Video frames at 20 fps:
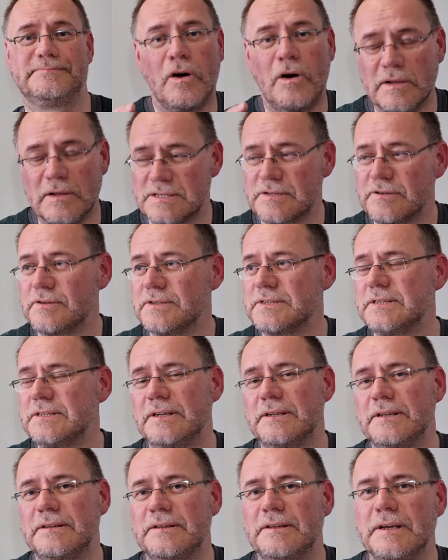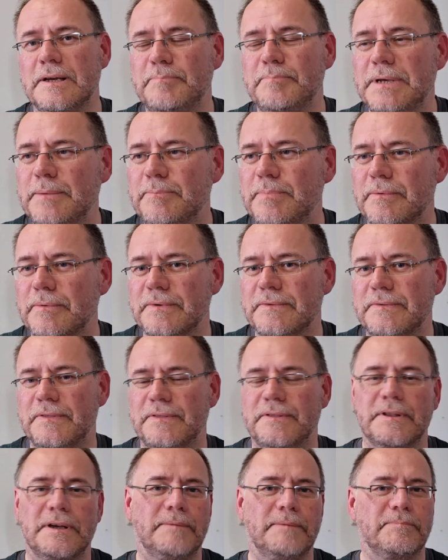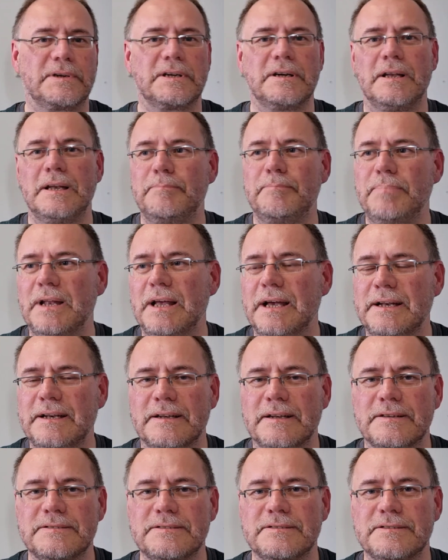Also consider that there are people with um, color blindness,